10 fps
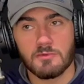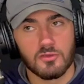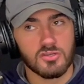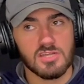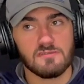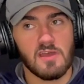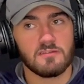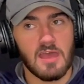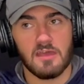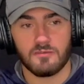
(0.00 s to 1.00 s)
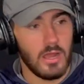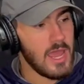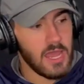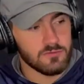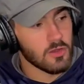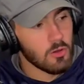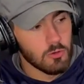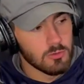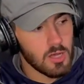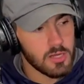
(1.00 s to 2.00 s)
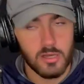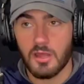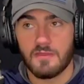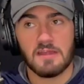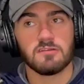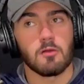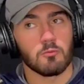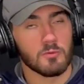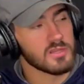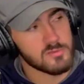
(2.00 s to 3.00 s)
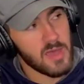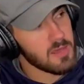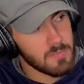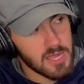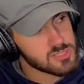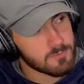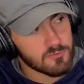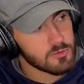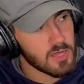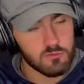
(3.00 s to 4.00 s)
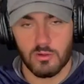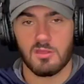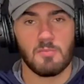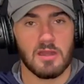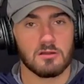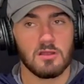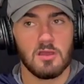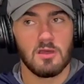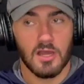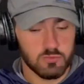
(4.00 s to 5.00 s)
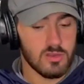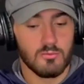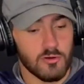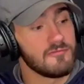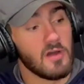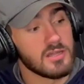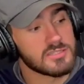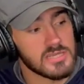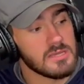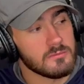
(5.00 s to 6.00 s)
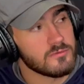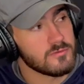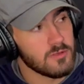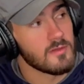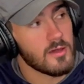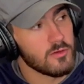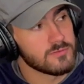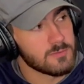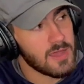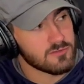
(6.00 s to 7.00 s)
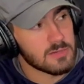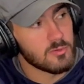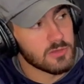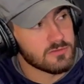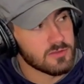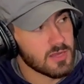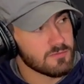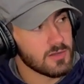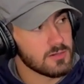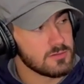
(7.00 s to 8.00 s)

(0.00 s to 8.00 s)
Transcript: your defense has a hole on it, that's a really bad matchup for you. That's one of the more fun teams over the past couple weeks in the NFL.